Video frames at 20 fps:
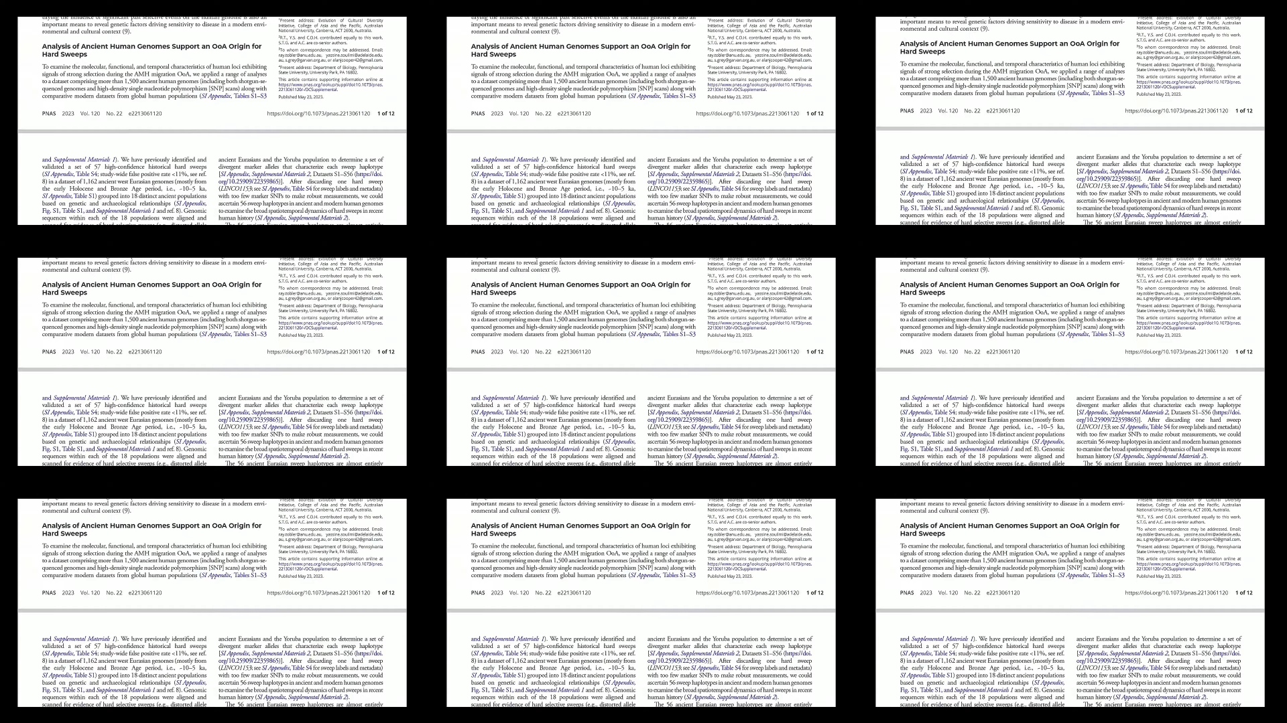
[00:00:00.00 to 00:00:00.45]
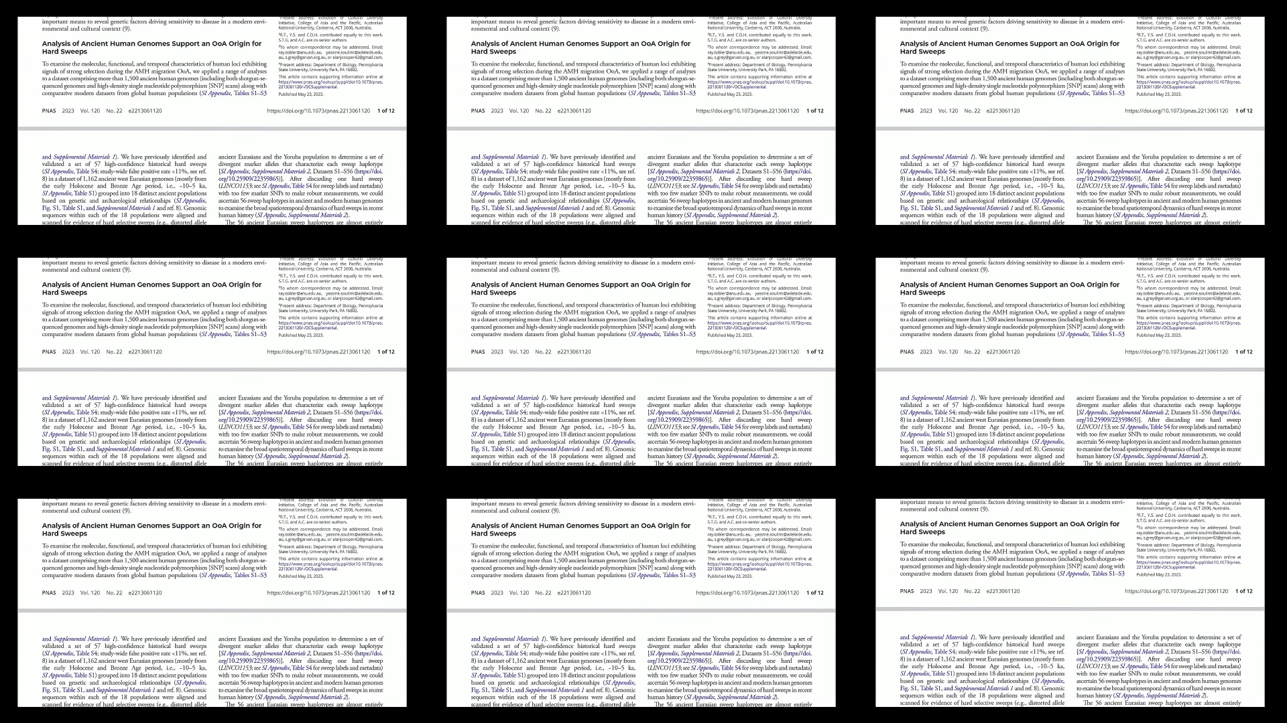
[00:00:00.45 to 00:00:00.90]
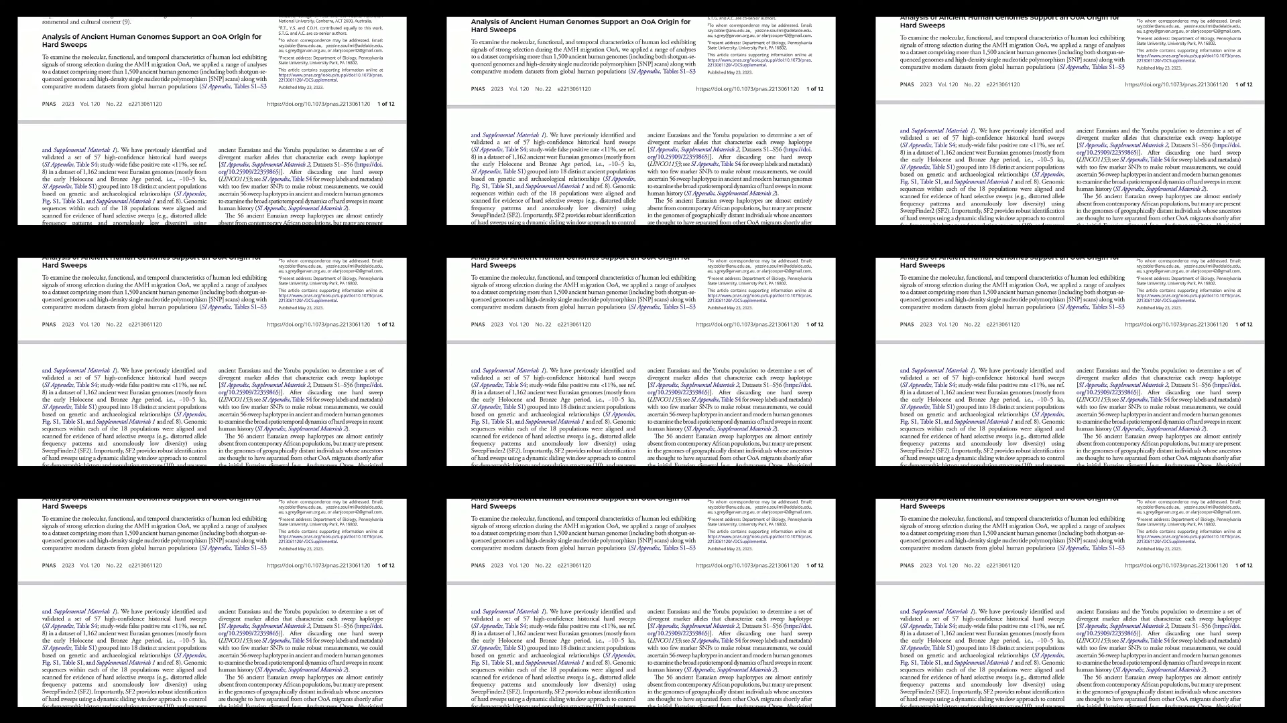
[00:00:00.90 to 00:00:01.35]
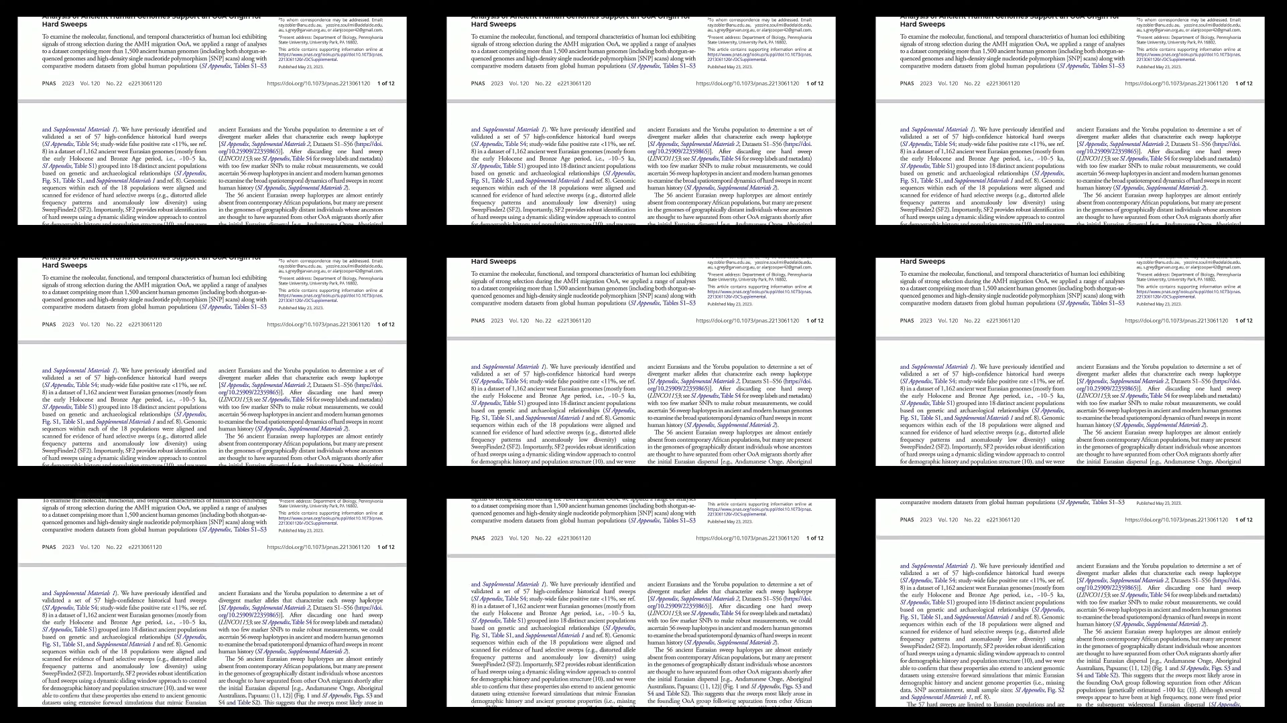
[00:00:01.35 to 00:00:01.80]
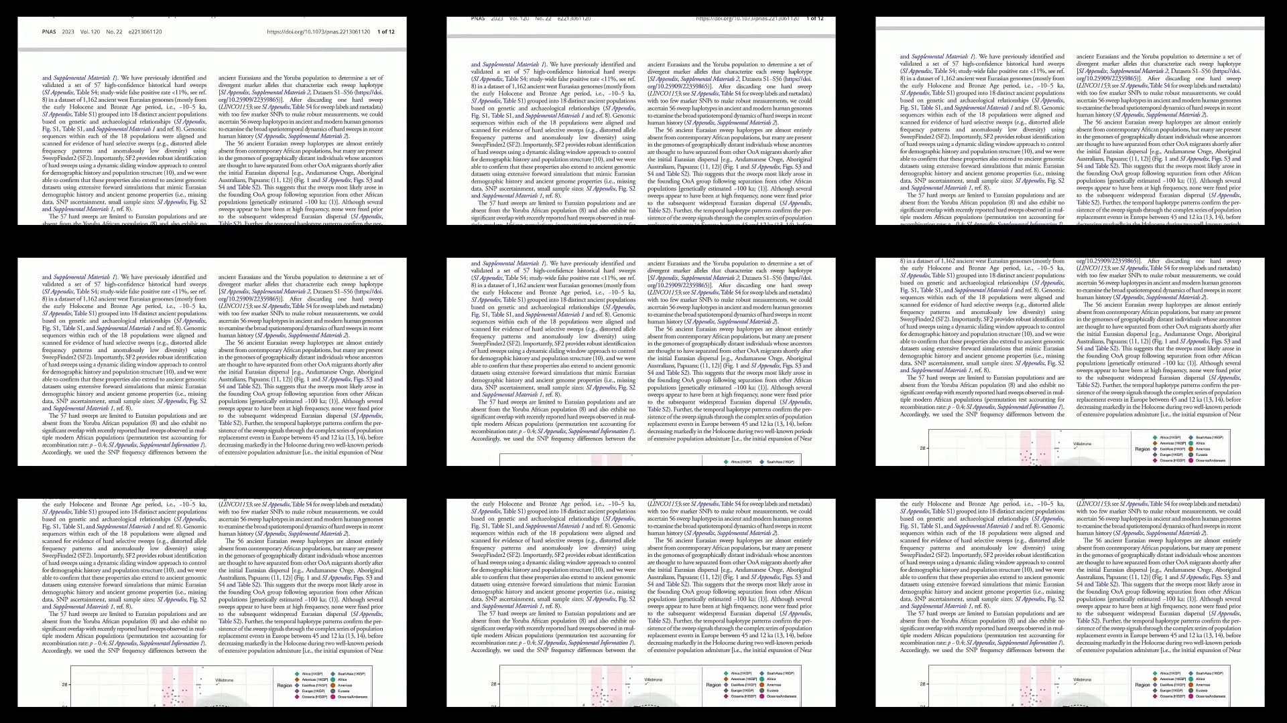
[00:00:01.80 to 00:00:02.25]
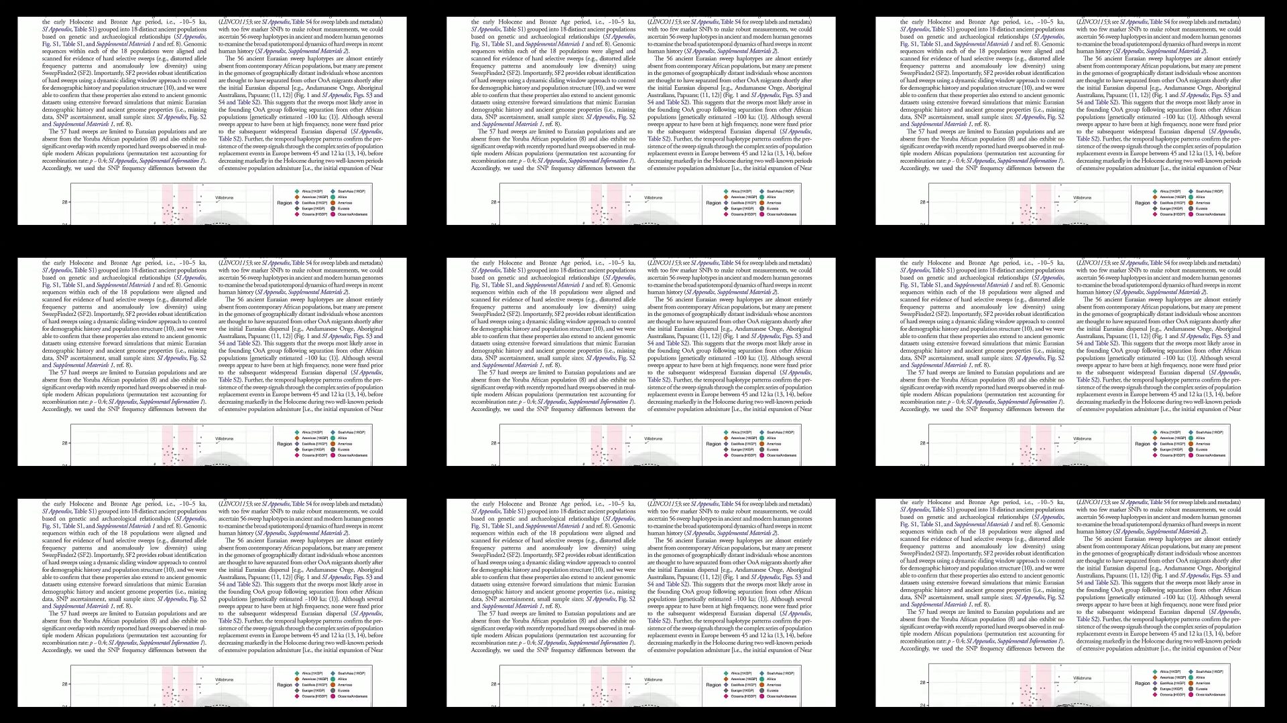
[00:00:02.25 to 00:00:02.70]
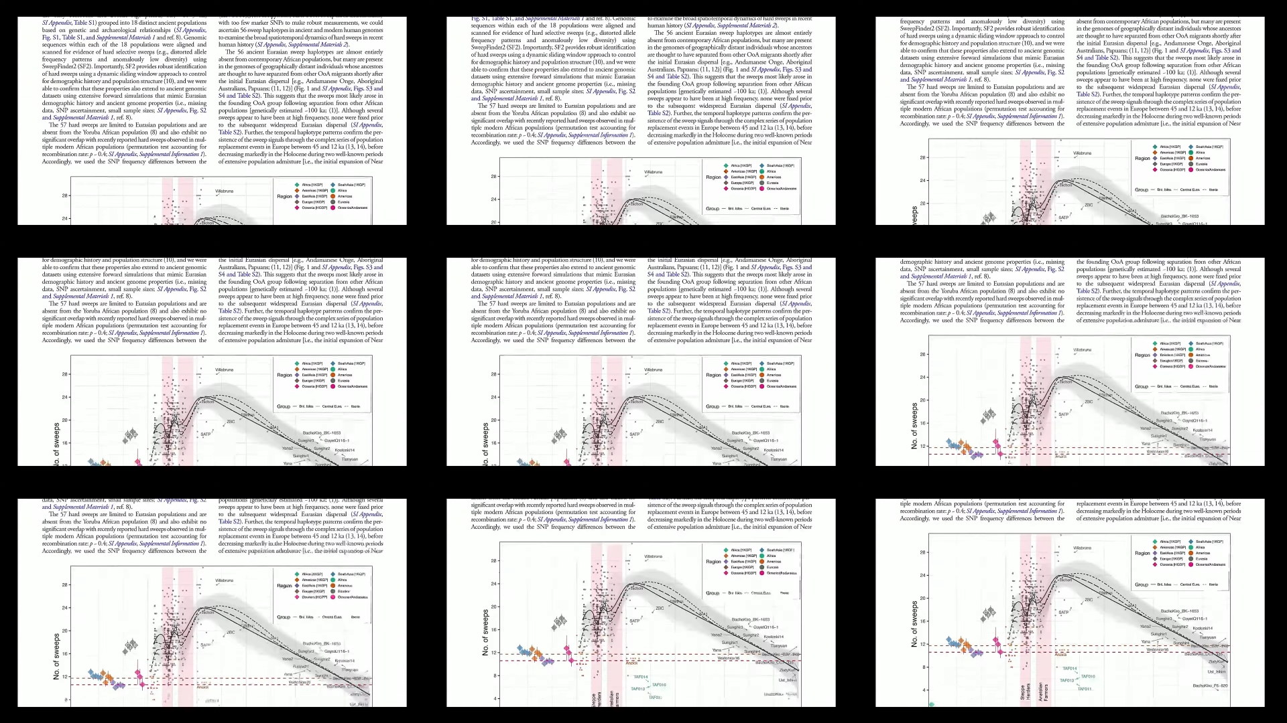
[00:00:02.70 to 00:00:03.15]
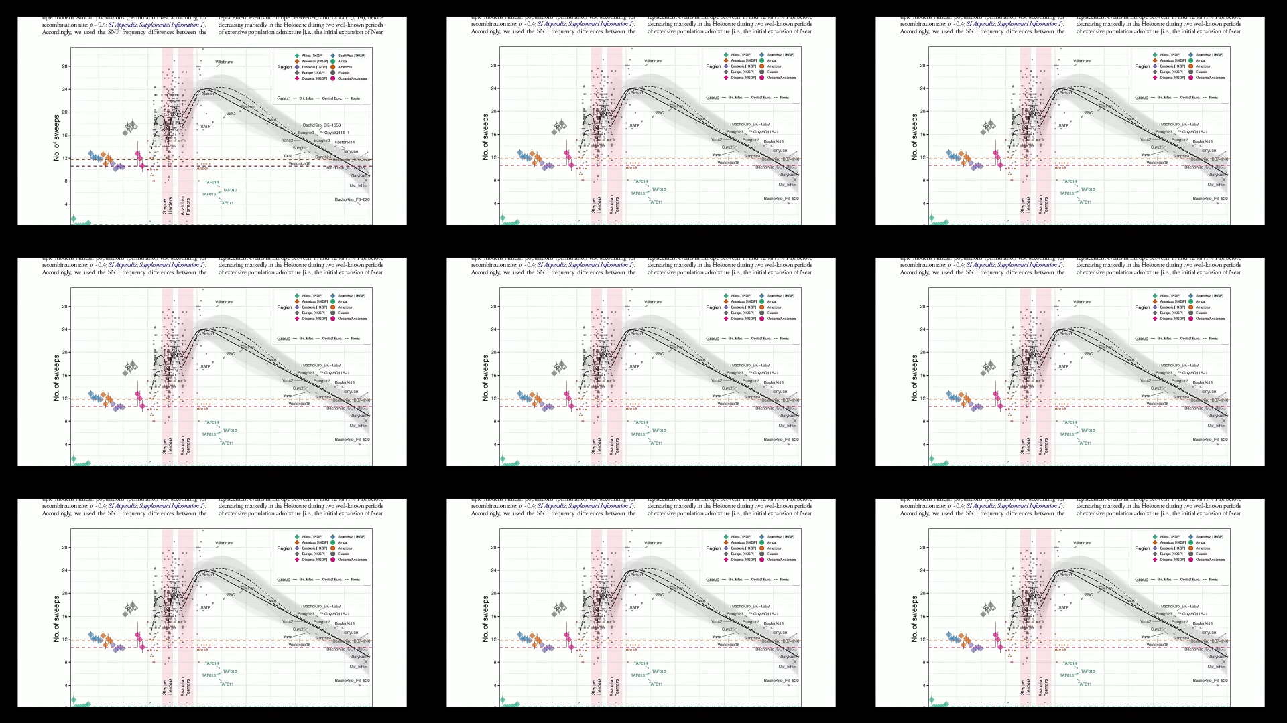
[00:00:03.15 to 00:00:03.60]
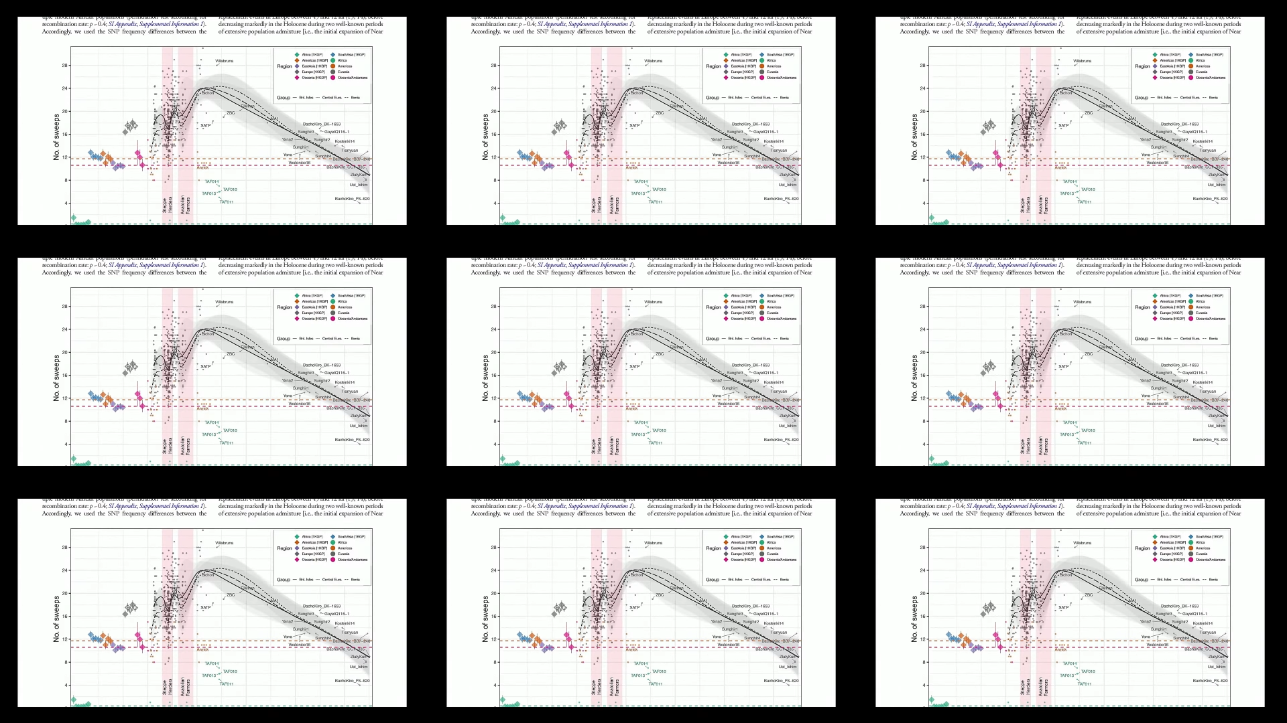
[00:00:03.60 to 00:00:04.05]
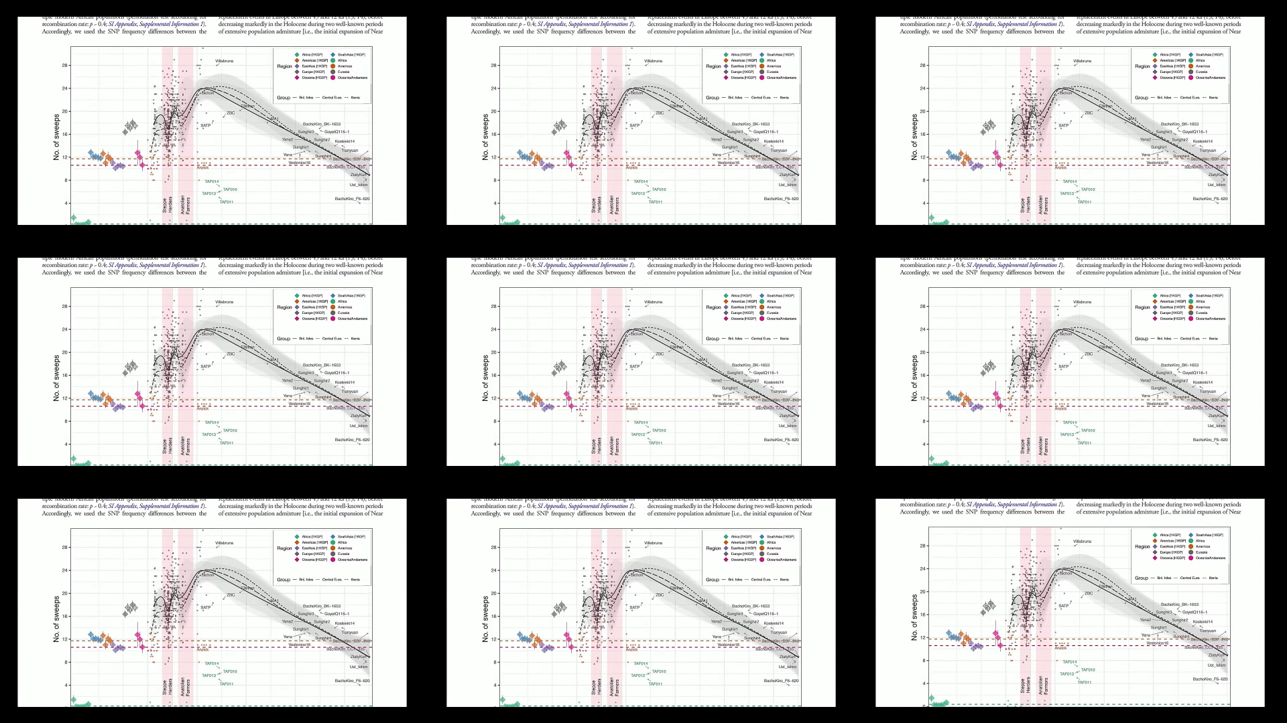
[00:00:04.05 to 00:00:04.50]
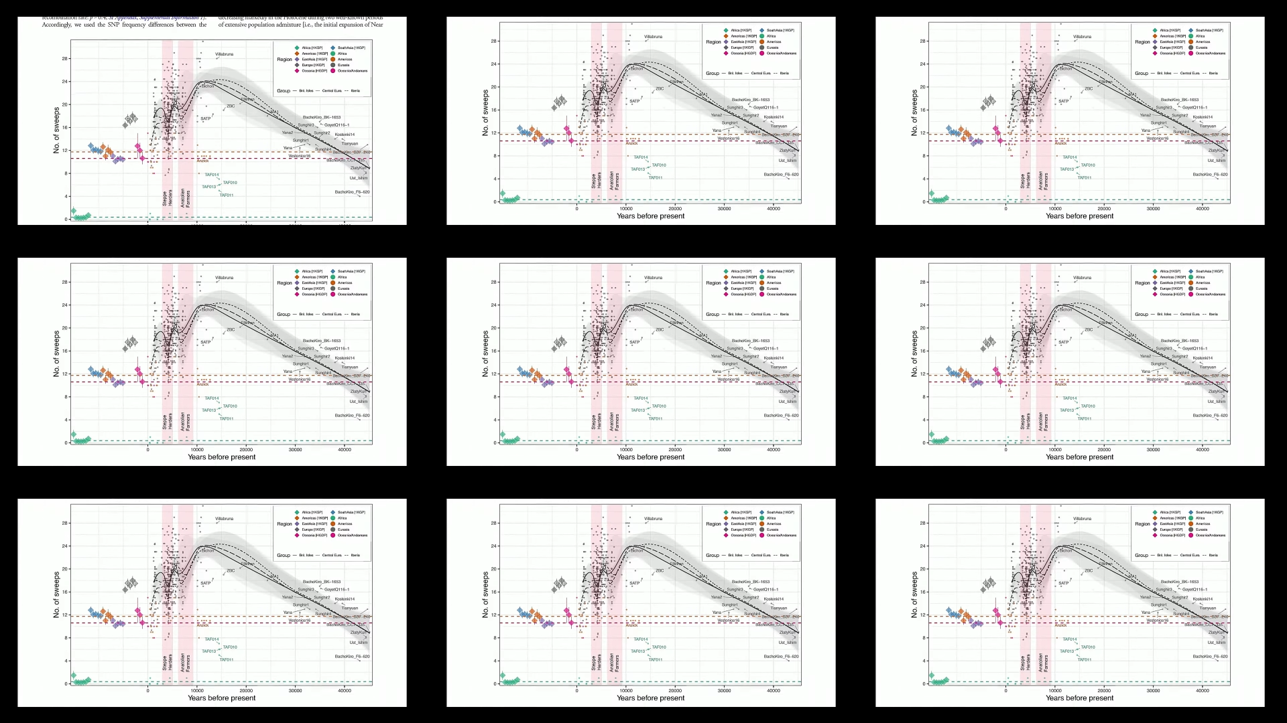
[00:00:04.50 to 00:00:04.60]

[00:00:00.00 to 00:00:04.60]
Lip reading: [unreadable: no face in view]